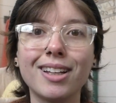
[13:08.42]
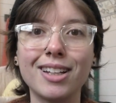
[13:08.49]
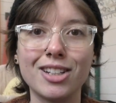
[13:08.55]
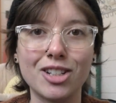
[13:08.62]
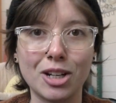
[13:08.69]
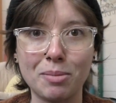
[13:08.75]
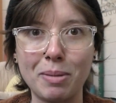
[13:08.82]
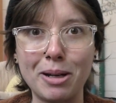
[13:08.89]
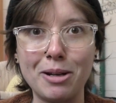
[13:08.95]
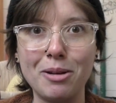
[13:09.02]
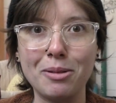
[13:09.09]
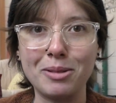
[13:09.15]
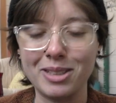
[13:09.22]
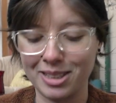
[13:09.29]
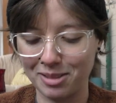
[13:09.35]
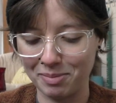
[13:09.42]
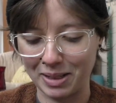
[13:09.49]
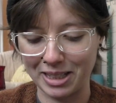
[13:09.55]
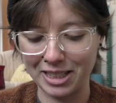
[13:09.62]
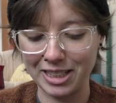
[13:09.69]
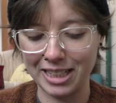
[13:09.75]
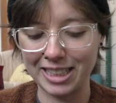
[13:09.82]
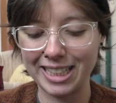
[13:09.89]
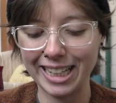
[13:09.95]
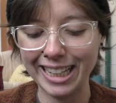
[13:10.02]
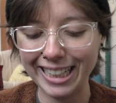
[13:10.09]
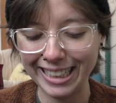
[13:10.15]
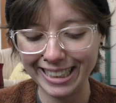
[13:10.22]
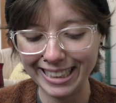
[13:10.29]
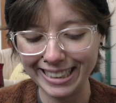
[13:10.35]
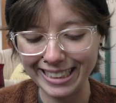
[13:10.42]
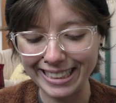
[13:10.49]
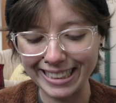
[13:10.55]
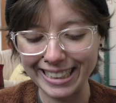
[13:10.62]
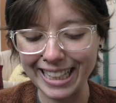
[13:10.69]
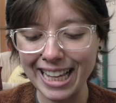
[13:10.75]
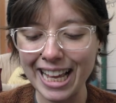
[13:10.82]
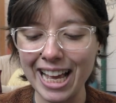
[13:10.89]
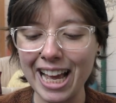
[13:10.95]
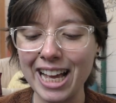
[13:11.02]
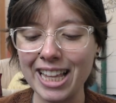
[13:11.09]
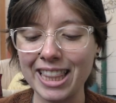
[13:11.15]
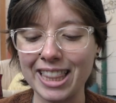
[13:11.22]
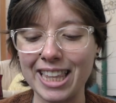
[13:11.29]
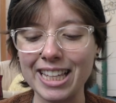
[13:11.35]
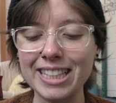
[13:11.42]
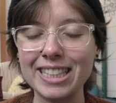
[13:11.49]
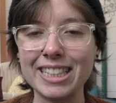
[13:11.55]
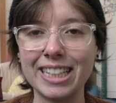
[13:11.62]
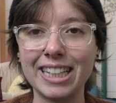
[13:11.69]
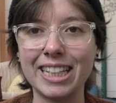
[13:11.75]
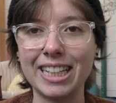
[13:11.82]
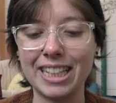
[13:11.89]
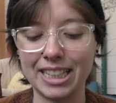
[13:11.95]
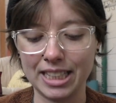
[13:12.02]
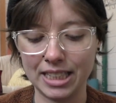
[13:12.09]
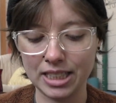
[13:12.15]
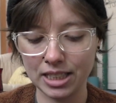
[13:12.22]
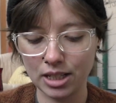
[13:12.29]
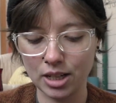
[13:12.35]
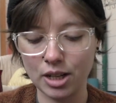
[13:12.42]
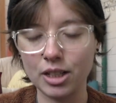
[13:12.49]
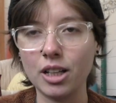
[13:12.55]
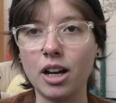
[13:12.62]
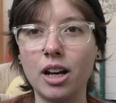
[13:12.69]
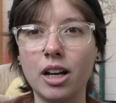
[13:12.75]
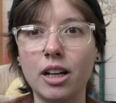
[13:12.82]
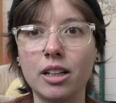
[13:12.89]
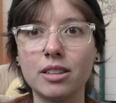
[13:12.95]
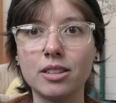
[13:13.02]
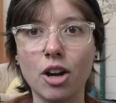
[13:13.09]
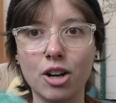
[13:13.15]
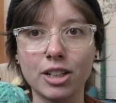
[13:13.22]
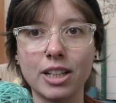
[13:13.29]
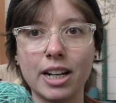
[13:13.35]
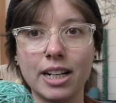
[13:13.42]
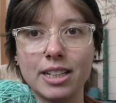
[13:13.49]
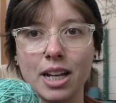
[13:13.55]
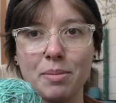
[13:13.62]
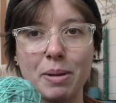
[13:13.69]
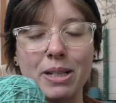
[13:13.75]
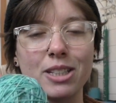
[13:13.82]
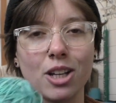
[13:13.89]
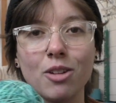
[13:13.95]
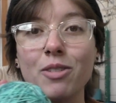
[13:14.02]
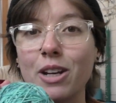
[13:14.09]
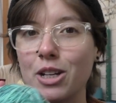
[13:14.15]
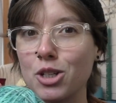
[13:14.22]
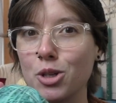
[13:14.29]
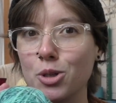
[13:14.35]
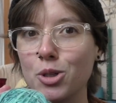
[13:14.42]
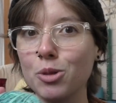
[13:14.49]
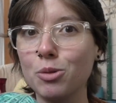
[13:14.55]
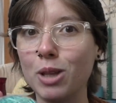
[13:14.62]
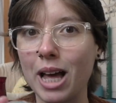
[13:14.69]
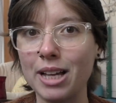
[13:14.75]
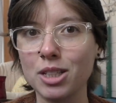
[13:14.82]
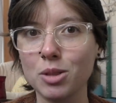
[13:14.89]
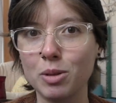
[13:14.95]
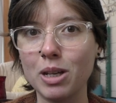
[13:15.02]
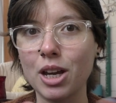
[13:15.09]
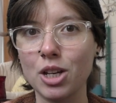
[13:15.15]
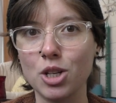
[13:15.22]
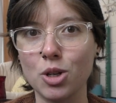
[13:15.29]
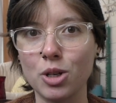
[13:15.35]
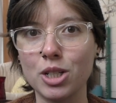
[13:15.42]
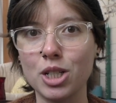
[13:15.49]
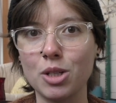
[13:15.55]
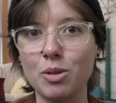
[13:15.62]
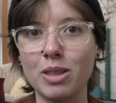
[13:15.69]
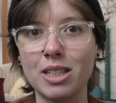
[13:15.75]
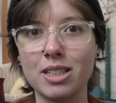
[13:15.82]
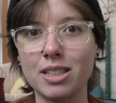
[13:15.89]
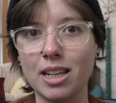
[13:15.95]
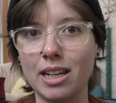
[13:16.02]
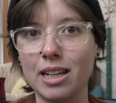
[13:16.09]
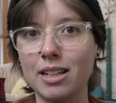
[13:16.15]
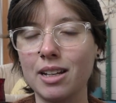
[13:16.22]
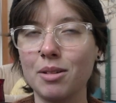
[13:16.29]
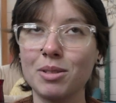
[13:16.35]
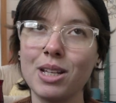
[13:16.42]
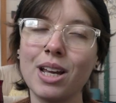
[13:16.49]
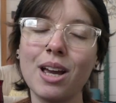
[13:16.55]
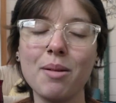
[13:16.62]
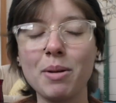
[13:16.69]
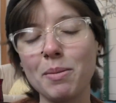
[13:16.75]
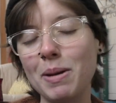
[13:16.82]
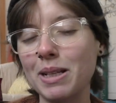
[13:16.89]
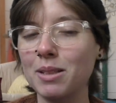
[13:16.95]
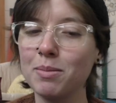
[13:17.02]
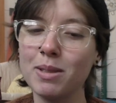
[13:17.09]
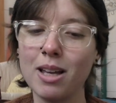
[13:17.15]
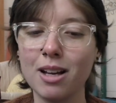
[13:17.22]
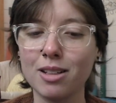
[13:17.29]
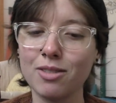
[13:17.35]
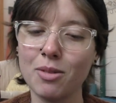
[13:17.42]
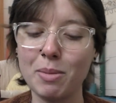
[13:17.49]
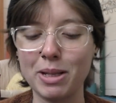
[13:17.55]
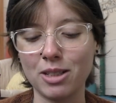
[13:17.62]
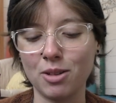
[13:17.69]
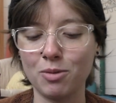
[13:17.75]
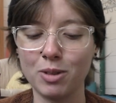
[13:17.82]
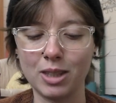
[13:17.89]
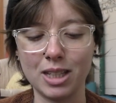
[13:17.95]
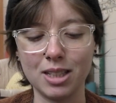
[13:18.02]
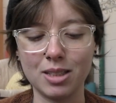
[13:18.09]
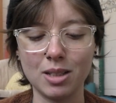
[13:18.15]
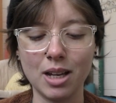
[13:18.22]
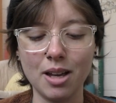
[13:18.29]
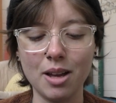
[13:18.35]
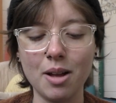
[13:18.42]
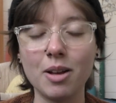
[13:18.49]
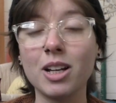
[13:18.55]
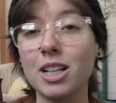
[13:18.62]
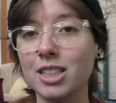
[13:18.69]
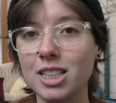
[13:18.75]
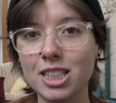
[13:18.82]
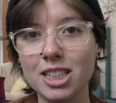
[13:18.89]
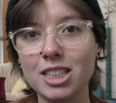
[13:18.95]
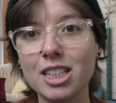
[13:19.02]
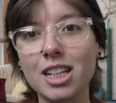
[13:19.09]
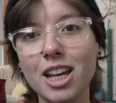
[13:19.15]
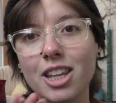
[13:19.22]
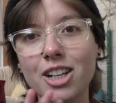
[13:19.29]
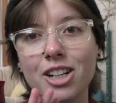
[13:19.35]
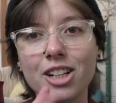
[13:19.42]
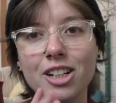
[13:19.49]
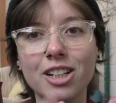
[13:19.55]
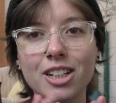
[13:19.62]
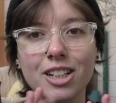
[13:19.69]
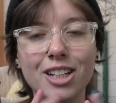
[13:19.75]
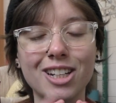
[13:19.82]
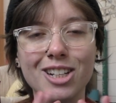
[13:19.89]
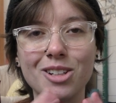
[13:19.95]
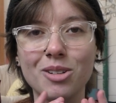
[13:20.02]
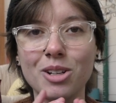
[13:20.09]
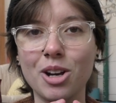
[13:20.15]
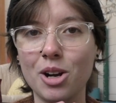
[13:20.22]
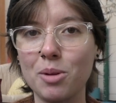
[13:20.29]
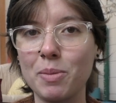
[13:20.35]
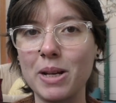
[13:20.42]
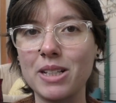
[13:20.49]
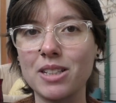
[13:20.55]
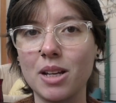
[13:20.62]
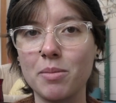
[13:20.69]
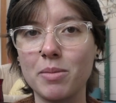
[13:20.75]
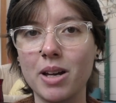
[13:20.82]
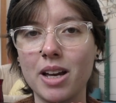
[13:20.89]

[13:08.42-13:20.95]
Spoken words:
Check my notes. Oh my goodness. This is yarn that I dyed myself, and I showed you last week. I showed it to you in the skein, and I was like, I'm gonna make some socks for myself with this, because this is another new yarn base I'm